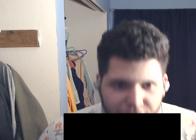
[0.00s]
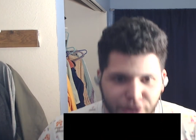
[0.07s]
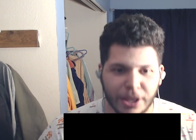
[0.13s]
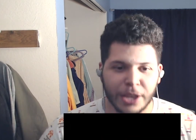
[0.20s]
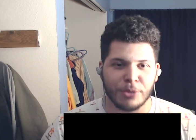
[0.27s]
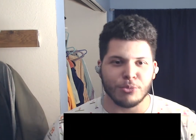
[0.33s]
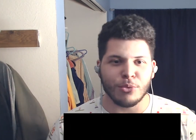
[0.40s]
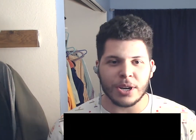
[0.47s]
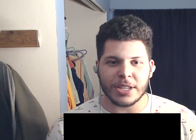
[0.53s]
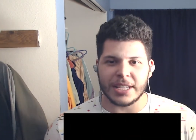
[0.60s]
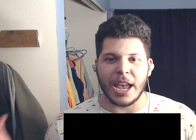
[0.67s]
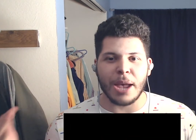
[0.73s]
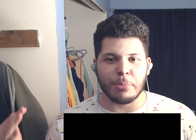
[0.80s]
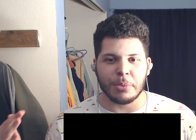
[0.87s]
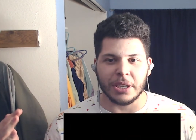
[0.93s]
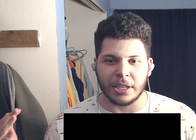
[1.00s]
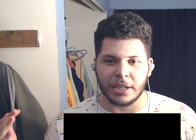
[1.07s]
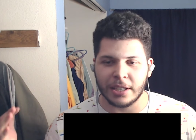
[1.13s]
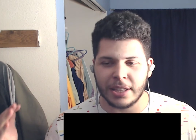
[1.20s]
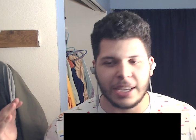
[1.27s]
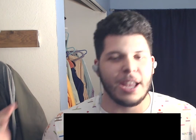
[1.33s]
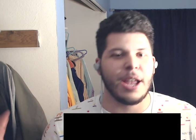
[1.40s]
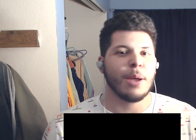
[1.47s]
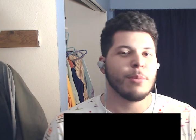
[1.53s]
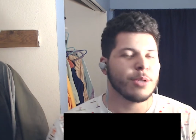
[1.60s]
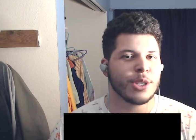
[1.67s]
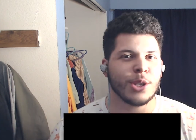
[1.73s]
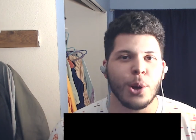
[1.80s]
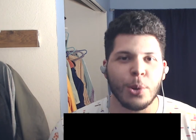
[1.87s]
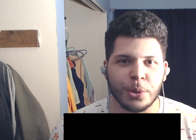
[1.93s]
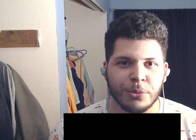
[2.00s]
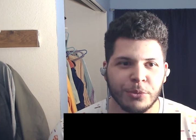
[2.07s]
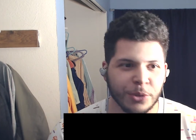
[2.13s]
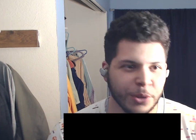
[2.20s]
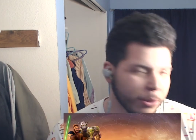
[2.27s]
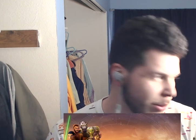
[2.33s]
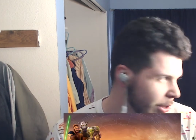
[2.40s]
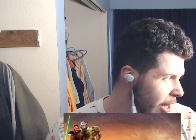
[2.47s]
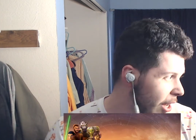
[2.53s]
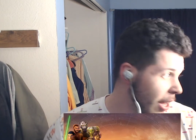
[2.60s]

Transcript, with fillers: Like, what is happening? Like, I'm so confused.